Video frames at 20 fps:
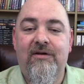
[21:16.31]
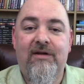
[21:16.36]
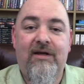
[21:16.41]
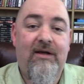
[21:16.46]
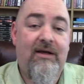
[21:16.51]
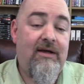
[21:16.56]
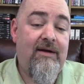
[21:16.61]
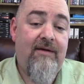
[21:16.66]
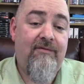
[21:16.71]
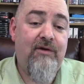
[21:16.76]

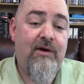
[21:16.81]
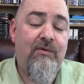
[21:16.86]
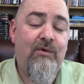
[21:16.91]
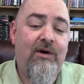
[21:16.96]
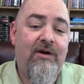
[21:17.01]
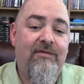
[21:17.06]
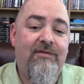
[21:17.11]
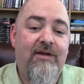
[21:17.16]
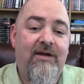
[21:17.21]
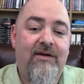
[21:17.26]
Every one
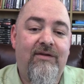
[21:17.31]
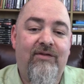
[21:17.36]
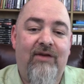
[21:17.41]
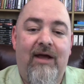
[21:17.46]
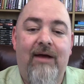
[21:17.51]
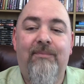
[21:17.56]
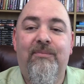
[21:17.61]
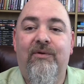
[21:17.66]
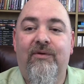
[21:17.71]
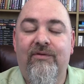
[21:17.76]
of the
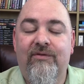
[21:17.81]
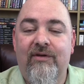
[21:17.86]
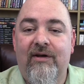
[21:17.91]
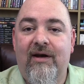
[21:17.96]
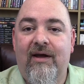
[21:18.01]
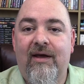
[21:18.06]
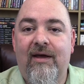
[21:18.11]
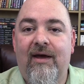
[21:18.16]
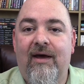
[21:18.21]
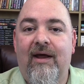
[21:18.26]
examples, and
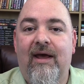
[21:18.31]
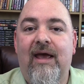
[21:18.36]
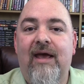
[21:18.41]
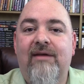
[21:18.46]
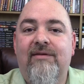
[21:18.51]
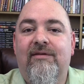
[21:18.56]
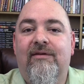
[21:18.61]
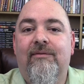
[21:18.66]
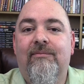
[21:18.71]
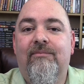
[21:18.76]
I
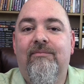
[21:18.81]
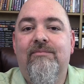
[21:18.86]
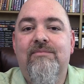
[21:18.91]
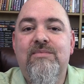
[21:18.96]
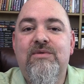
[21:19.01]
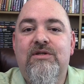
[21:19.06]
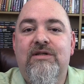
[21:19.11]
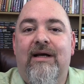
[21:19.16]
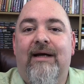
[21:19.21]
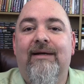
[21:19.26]
hate to
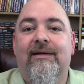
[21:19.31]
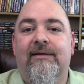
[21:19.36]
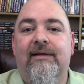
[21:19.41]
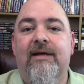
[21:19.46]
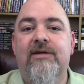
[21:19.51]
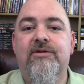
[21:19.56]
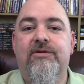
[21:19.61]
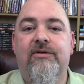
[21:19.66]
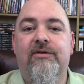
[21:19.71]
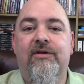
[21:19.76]
cite a
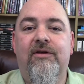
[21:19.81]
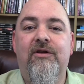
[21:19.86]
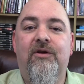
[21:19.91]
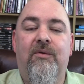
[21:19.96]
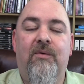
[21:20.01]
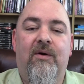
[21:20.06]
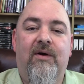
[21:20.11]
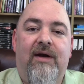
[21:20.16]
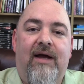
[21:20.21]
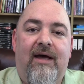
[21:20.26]
lecture that you
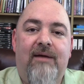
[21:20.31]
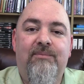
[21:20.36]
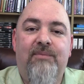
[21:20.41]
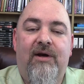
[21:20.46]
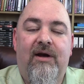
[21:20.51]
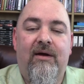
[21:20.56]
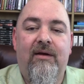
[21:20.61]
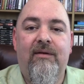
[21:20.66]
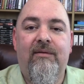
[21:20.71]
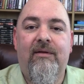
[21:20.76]
weren't at,
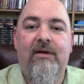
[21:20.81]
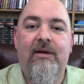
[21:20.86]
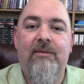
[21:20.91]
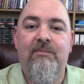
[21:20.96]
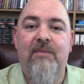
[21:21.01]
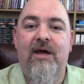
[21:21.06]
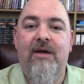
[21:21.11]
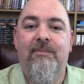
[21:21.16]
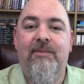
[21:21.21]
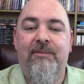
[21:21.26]
but it
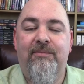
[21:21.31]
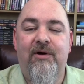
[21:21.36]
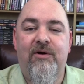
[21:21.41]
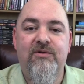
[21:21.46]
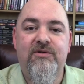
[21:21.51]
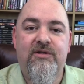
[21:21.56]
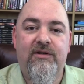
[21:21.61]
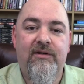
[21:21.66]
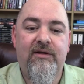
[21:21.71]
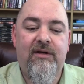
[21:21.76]
may be
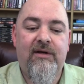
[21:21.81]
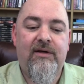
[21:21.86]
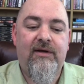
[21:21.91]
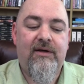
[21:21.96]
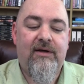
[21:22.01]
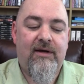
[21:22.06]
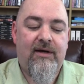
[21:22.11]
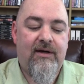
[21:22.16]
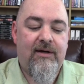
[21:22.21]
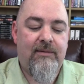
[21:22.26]
posted,
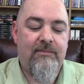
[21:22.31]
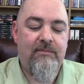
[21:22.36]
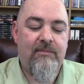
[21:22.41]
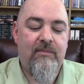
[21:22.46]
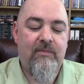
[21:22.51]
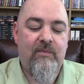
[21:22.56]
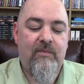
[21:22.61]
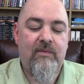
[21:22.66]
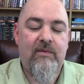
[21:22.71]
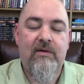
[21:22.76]

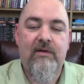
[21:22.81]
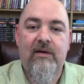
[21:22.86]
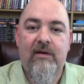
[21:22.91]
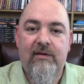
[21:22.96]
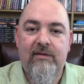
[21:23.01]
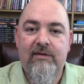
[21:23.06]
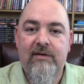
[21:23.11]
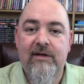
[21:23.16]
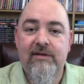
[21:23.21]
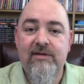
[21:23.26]

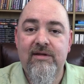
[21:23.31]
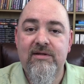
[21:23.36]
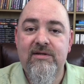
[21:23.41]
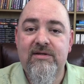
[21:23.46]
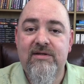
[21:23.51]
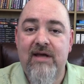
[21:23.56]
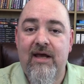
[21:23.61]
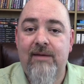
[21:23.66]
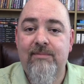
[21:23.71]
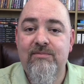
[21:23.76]
did this
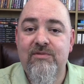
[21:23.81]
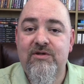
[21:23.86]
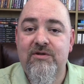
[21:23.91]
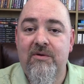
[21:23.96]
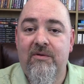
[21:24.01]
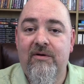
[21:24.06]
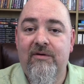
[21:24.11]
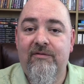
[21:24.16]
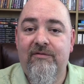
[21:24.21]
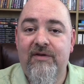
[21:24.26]
same
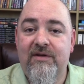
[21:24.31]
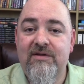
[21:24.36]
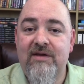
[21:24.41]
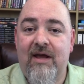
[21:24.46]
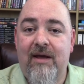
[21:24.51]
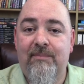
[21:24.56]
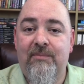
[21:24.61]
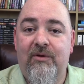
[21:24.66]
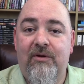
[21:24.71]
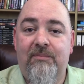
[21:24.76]
sort of example.